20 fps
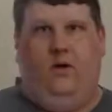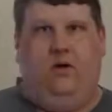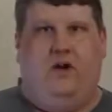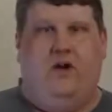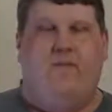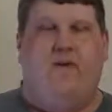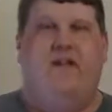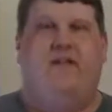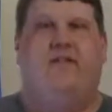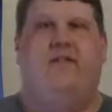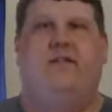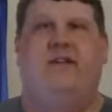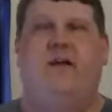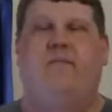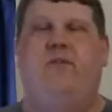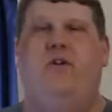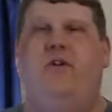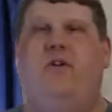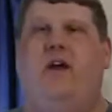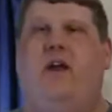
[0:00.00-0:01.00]
Everybody, it's
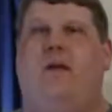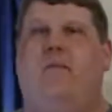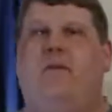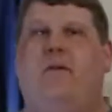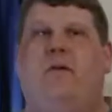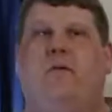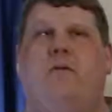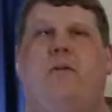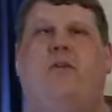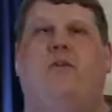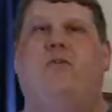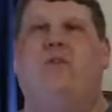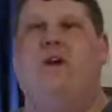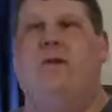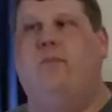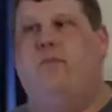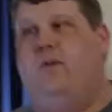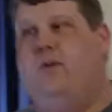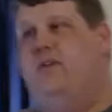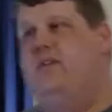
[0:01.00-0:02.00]
time to unite. Here another
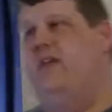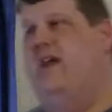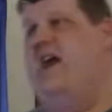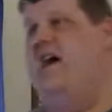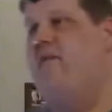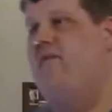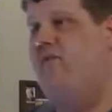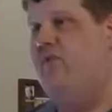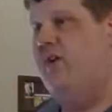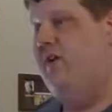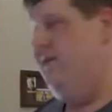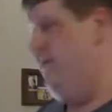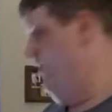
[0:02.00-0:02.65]
Graham and I have for you.